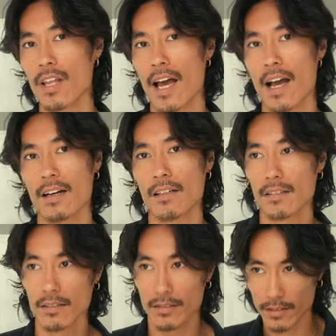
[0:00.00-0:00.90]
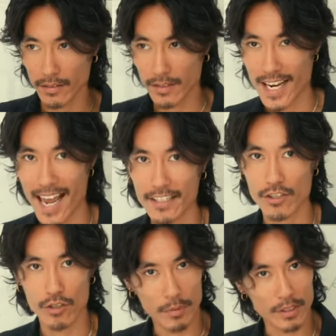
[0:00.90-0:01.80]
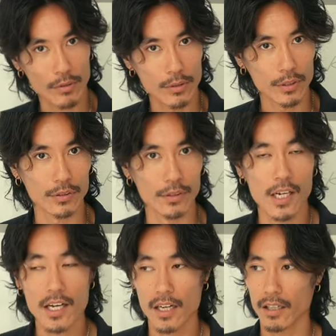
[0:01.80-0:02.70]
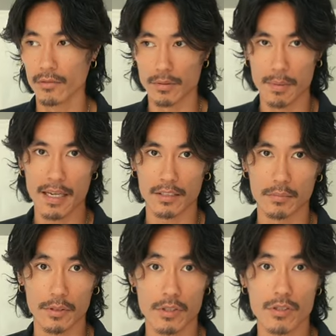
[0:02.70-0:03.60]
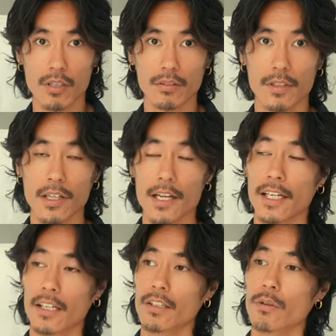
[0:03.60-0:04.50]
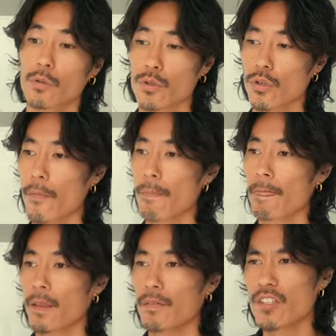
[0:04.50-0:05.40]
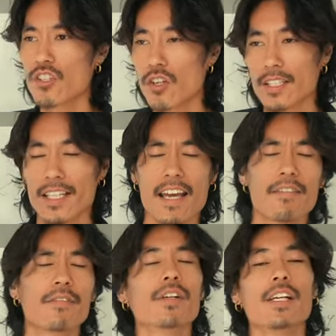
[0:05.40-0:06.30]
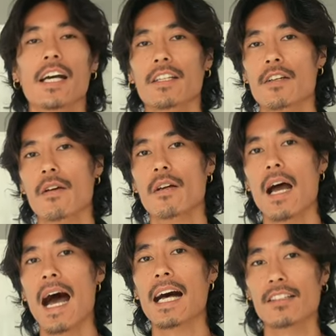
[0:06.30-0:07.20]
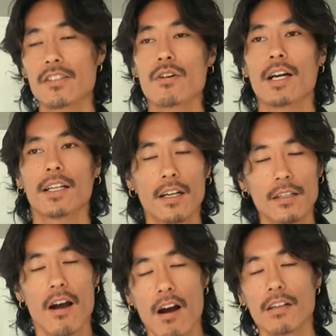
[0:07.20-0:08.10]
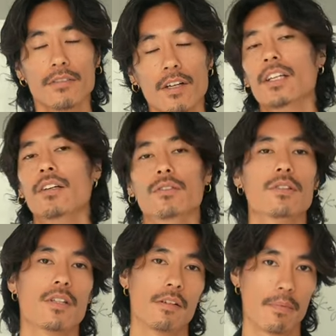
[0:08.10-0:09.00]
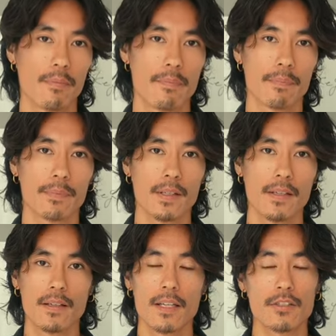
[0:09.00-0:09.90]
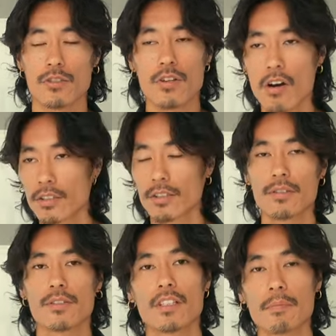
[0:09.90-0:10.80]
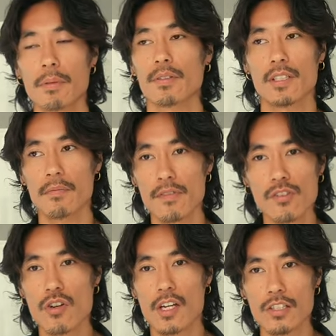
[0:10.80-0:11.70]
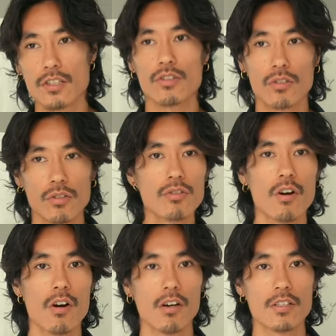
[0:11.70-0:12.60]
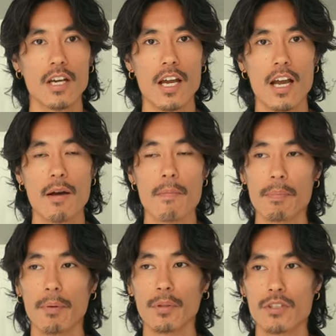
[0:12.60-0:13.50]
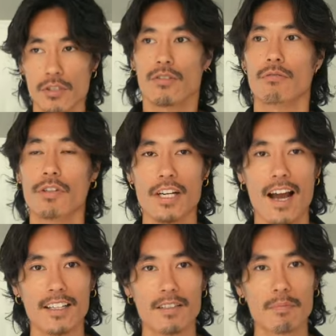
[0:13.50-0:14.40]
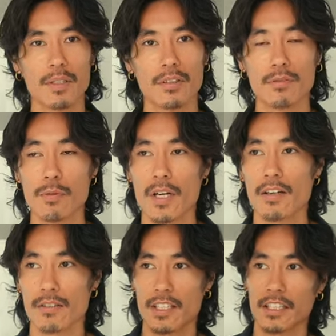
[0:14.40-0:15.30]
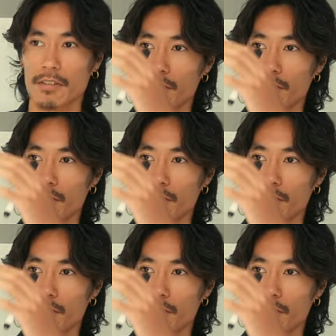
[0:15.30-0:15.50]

that textured material of the basketball itself, right? And then I also visualize it every night until I can't fucking go to sleep. I just can't go to sleep because I visualize too hard. My body just reacts, because when I was like,